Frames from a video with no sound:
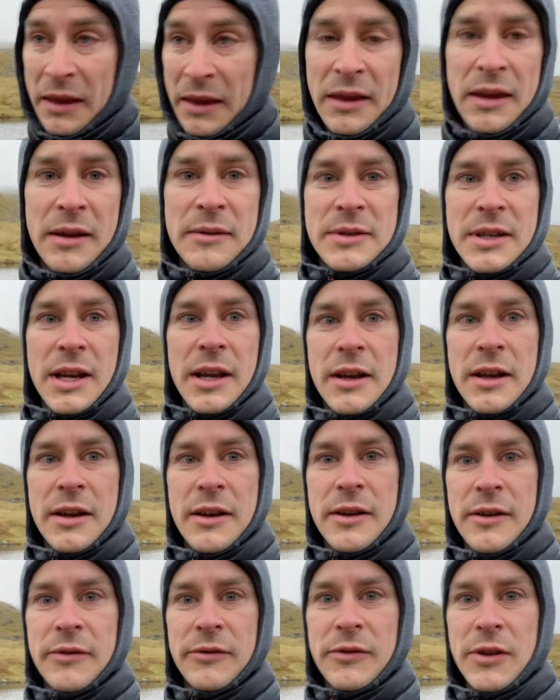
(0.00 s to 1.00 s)
There was a
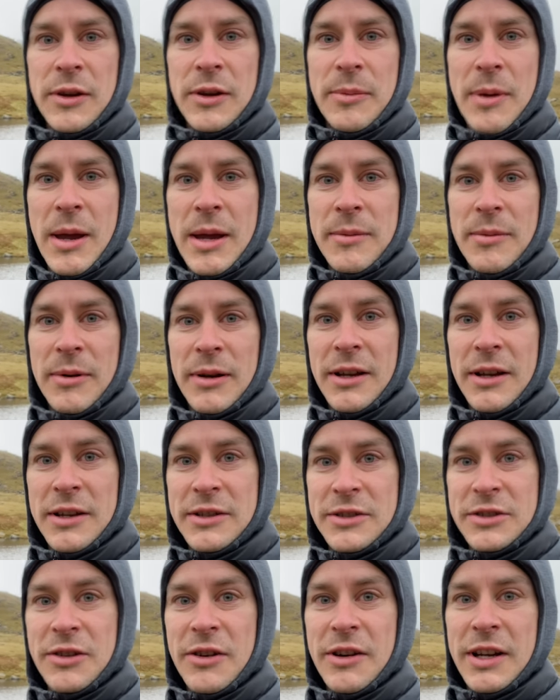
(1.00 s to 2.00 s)
few people at
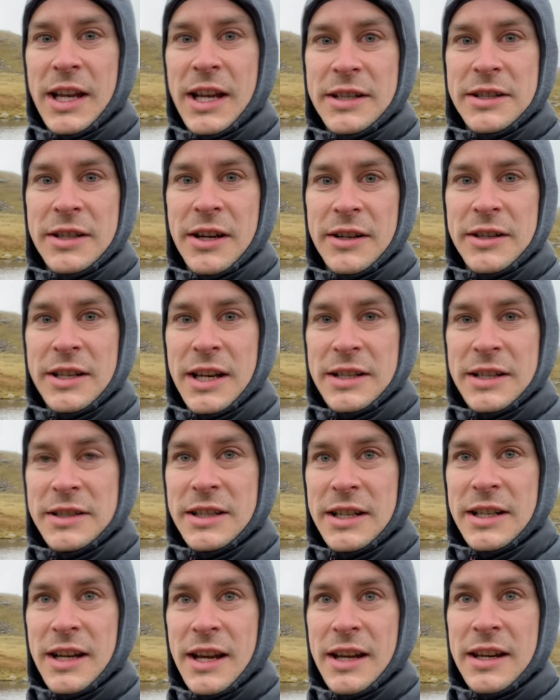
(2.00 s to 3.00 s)
Styhead Tarn
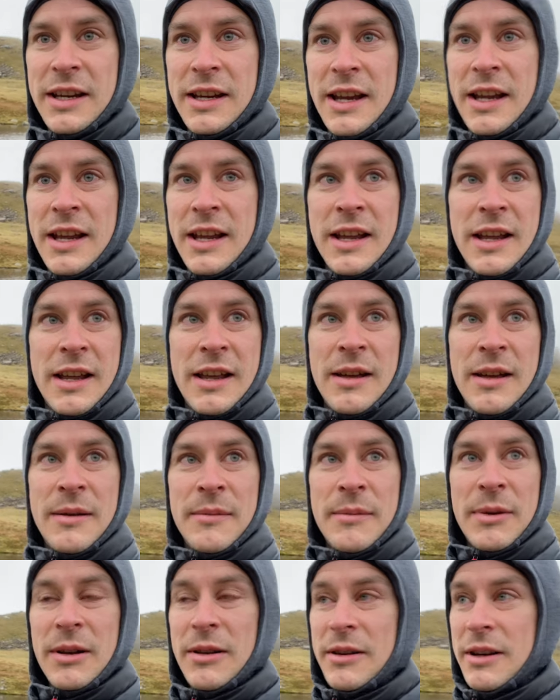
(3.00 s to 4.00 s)
yesterday,
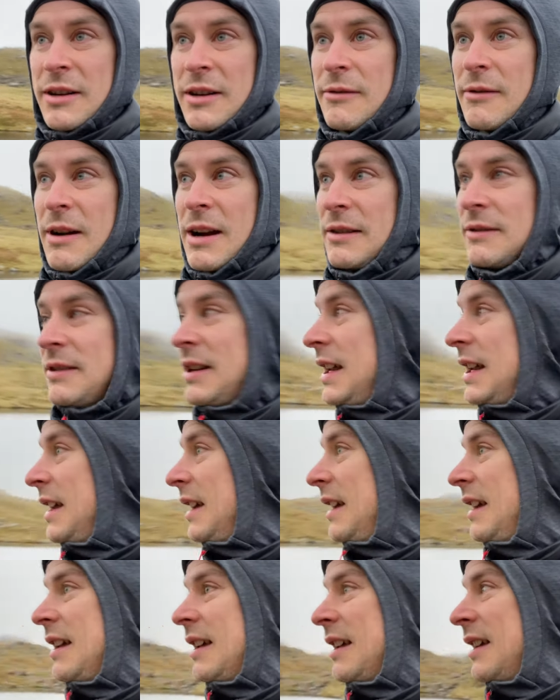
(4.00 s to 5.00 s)
but looking around
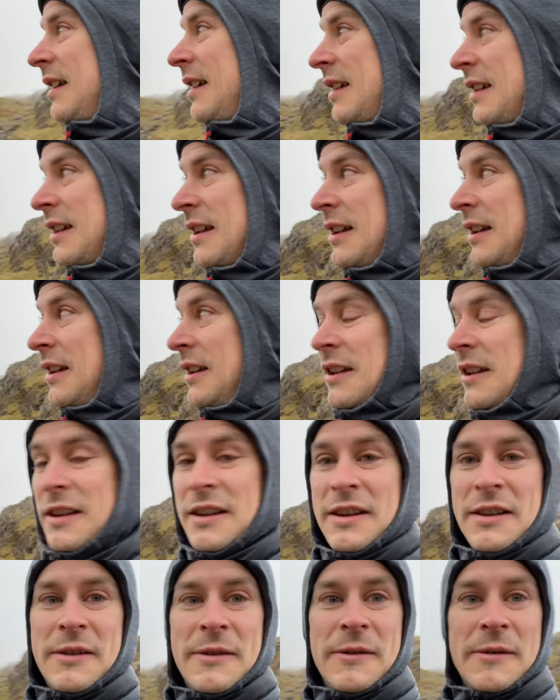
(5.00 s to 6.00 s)
here,
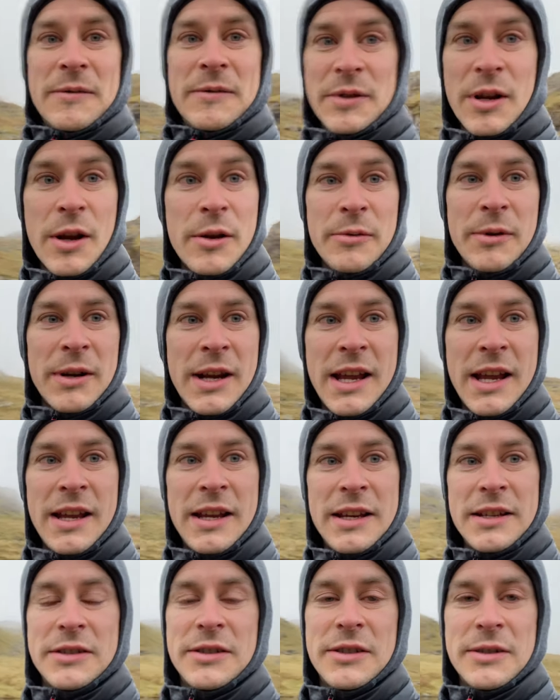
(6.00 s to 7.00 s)
there's no one here,
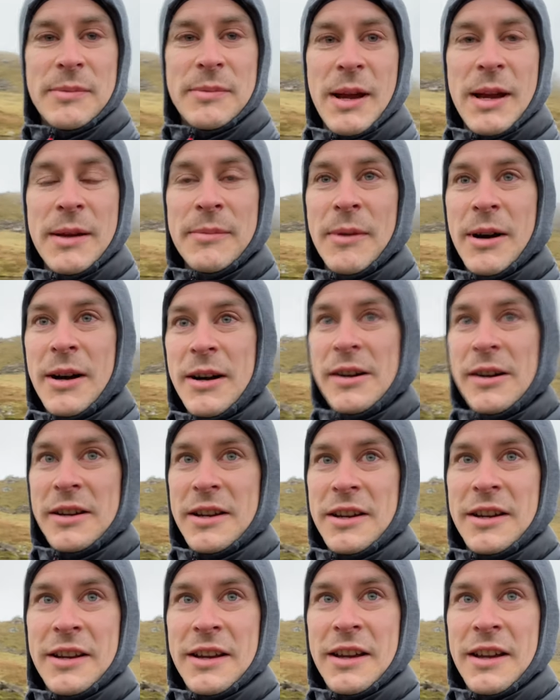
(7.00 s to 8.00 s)
it's just me and Mark
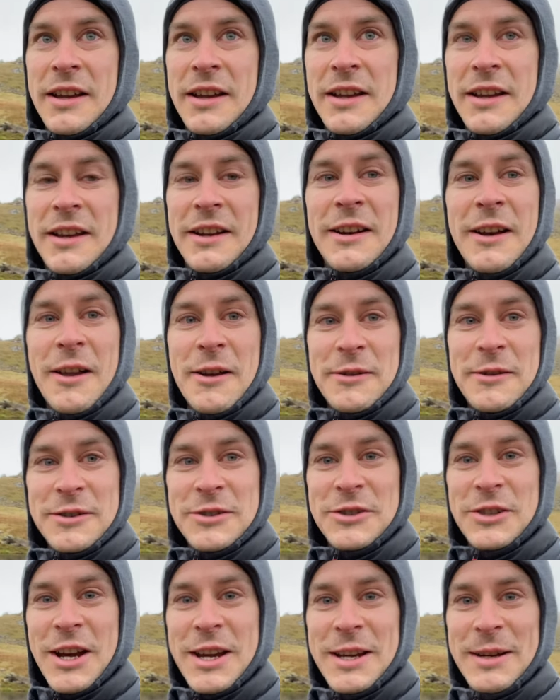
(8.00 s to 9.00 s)
and loads of
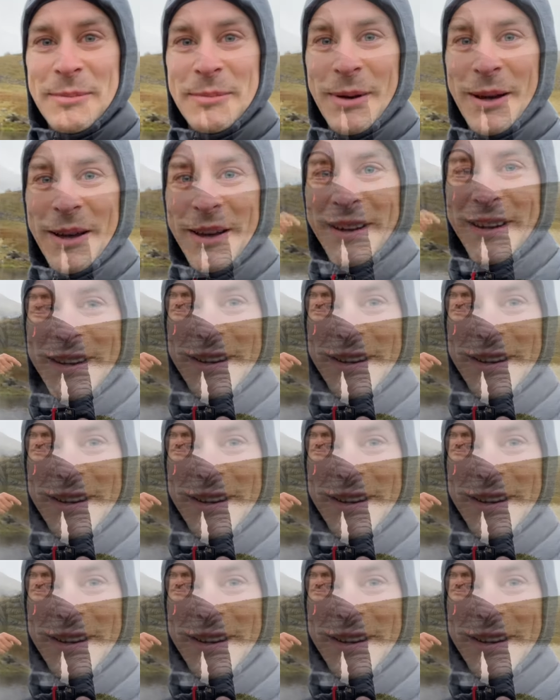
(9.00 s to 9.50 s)
sheep. So